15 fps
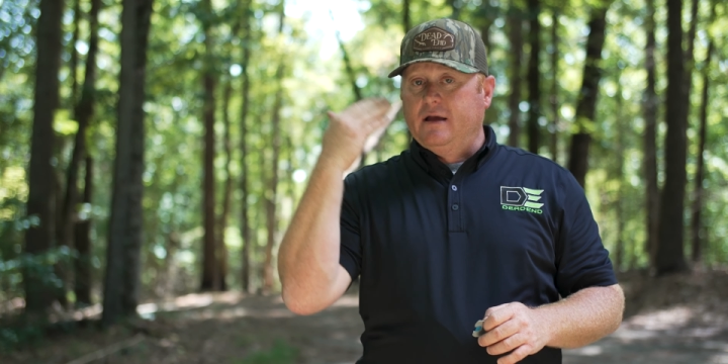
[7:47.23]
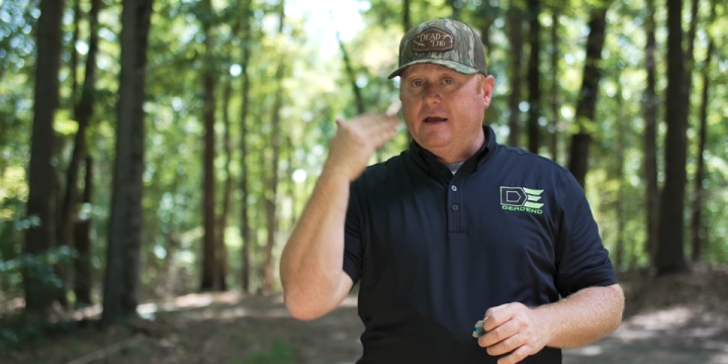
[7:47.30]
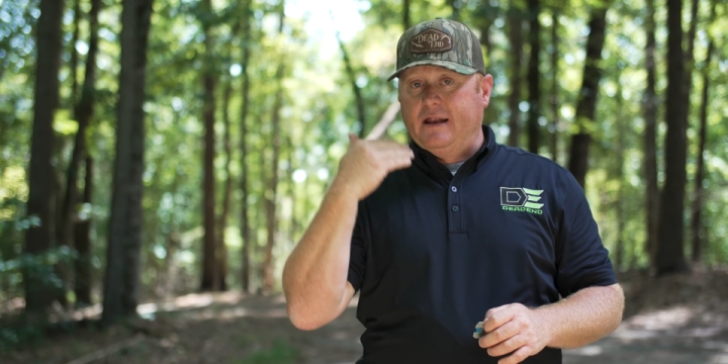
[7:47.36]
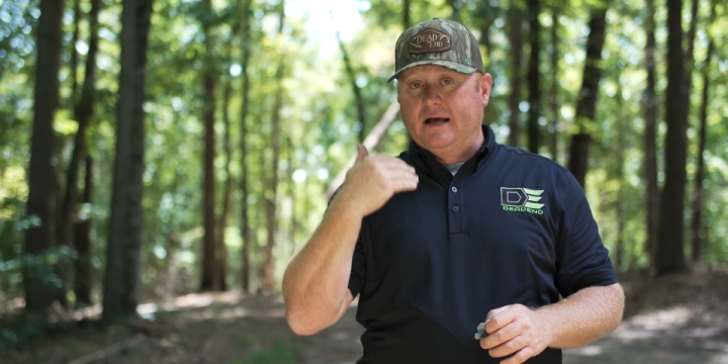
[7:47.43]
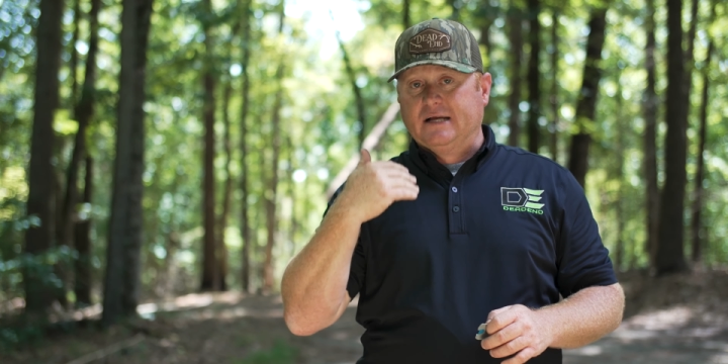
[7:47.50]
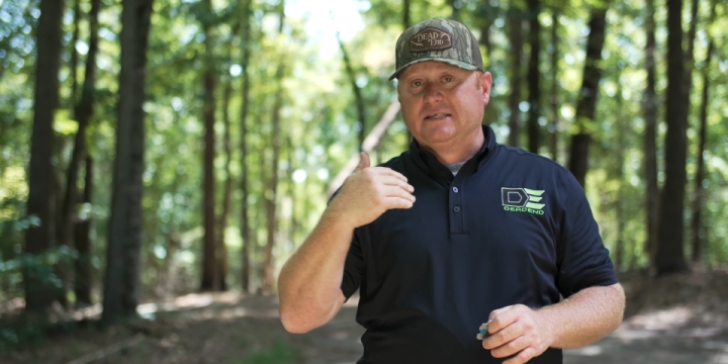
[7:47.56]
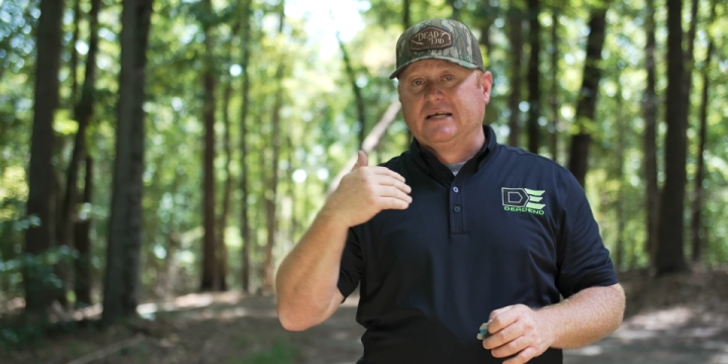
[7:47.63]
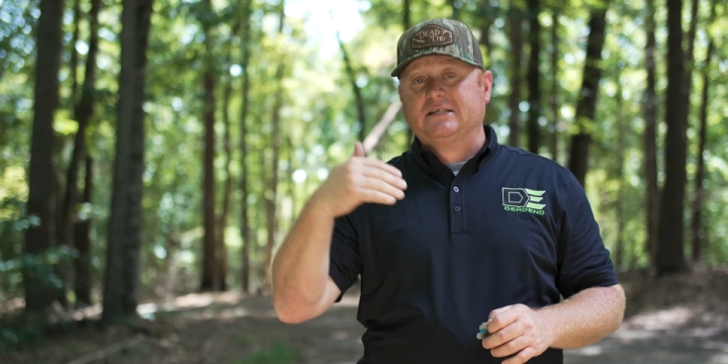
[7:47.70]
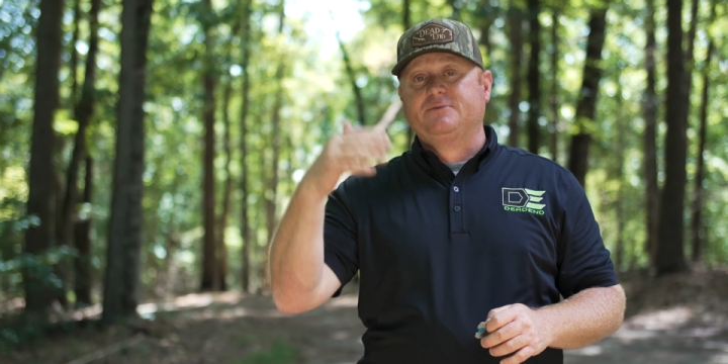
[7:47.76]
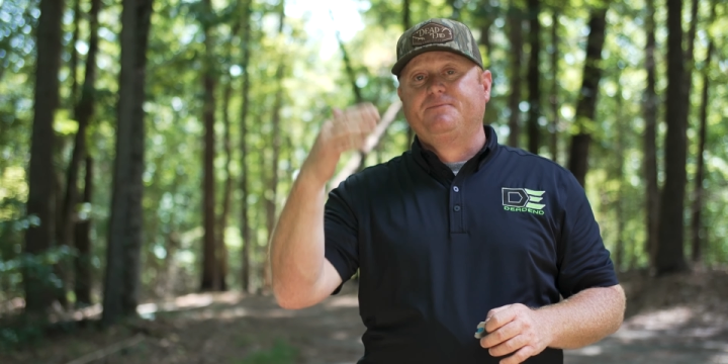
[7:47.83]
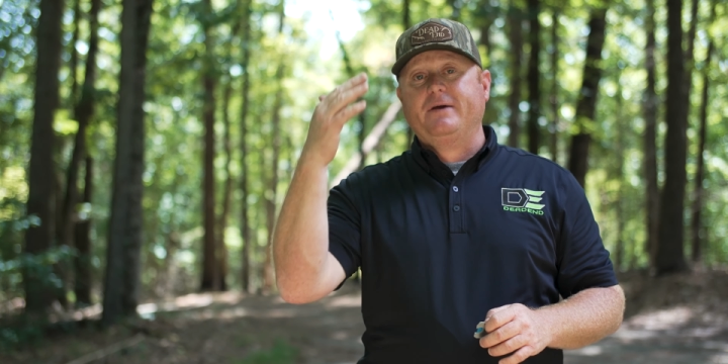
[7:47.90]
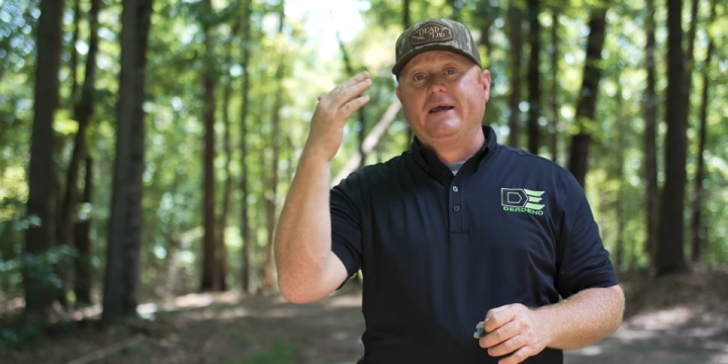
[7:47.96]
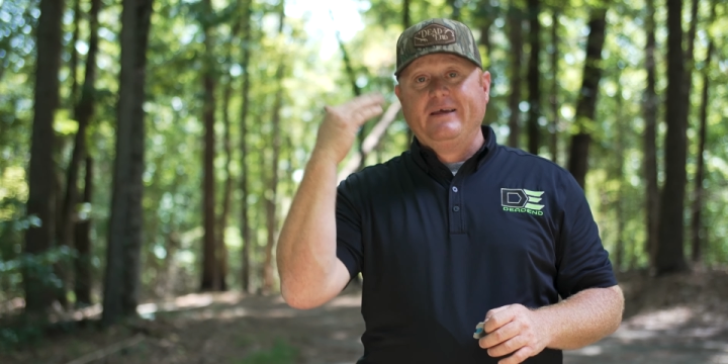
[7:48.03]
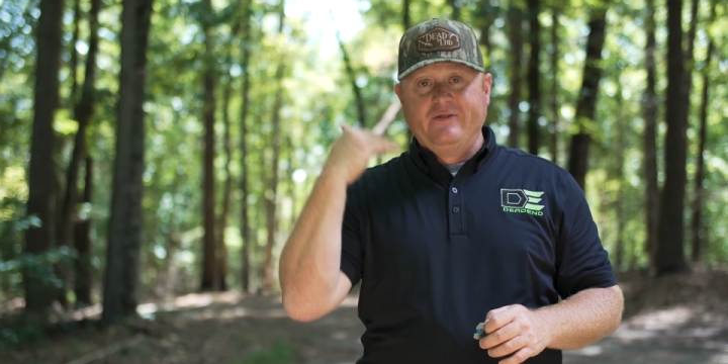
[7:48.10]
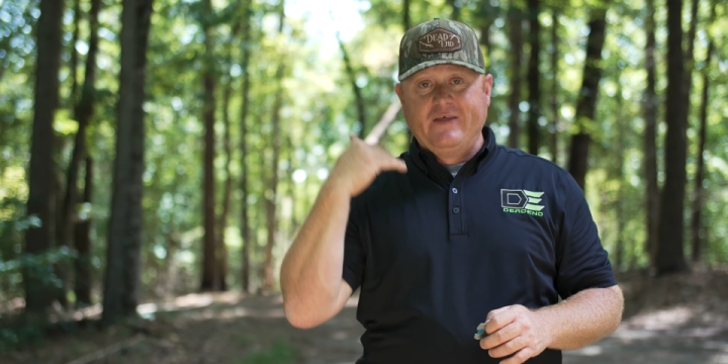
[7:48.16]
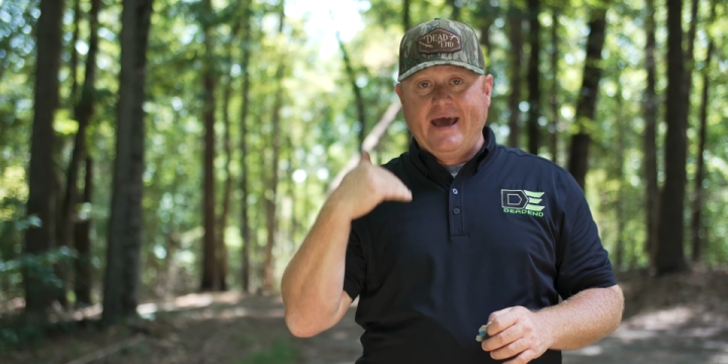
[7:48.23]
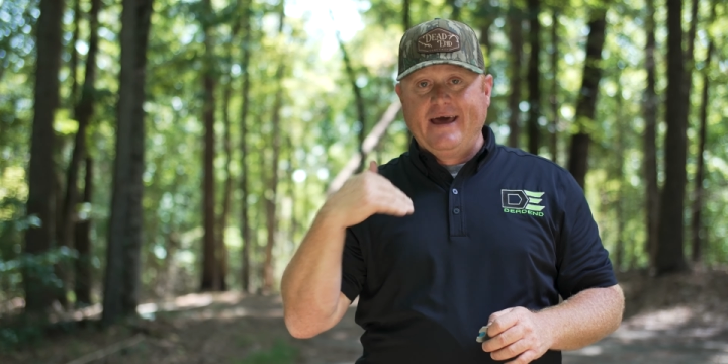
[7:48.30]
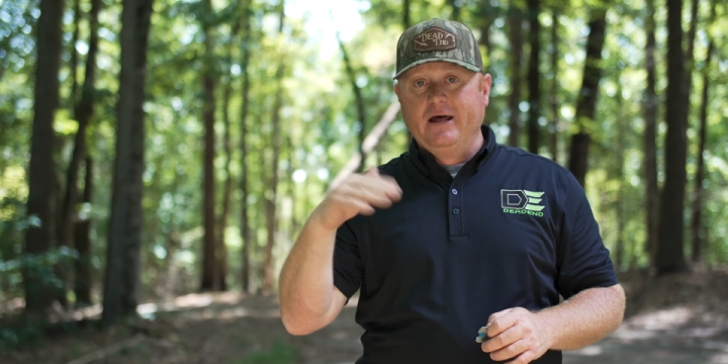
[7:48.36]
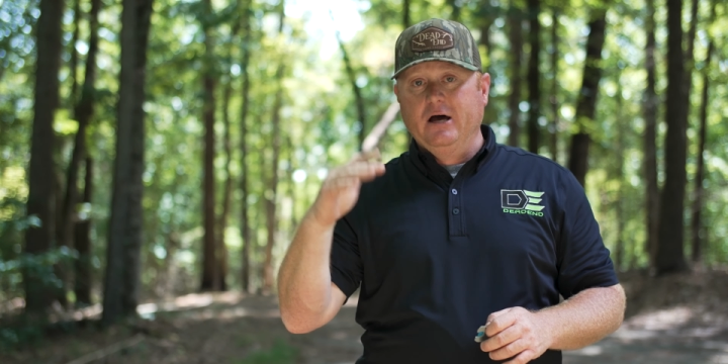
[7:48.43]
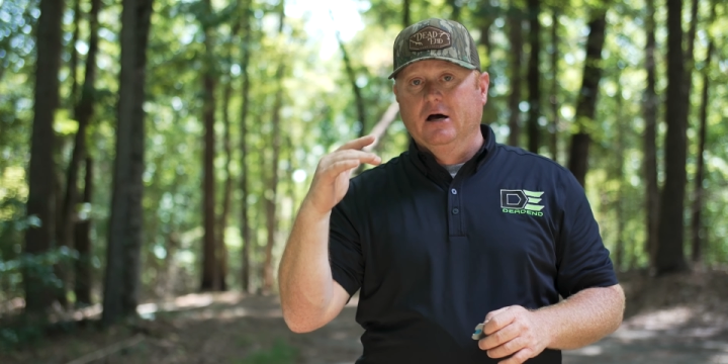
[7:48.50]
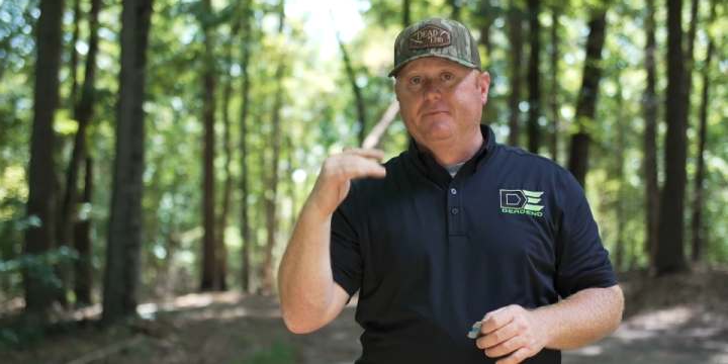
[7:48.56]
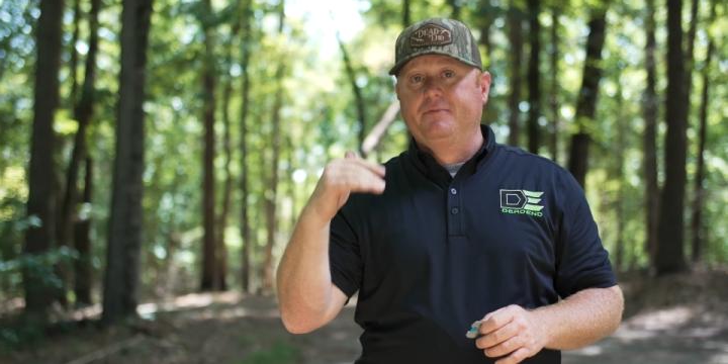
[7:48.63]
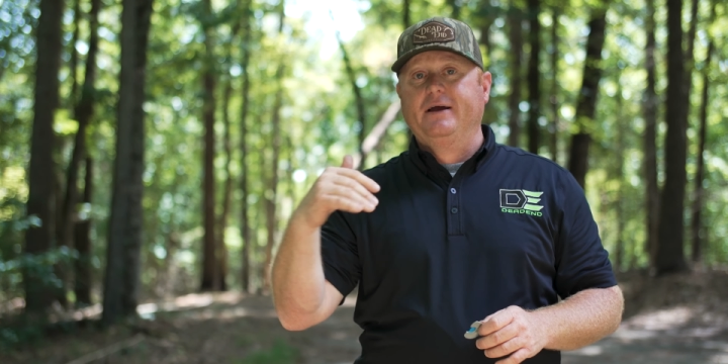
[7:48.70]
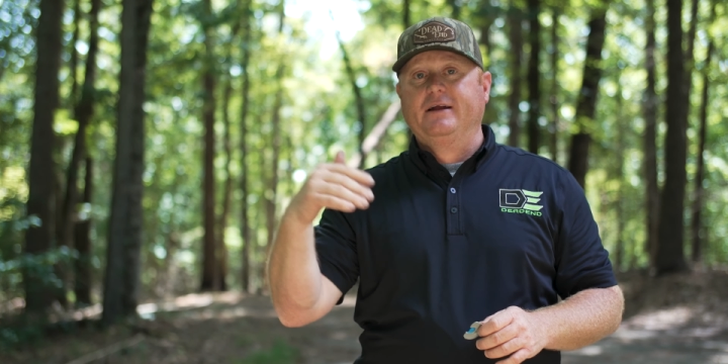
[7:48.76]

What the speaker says: and as I speed that up,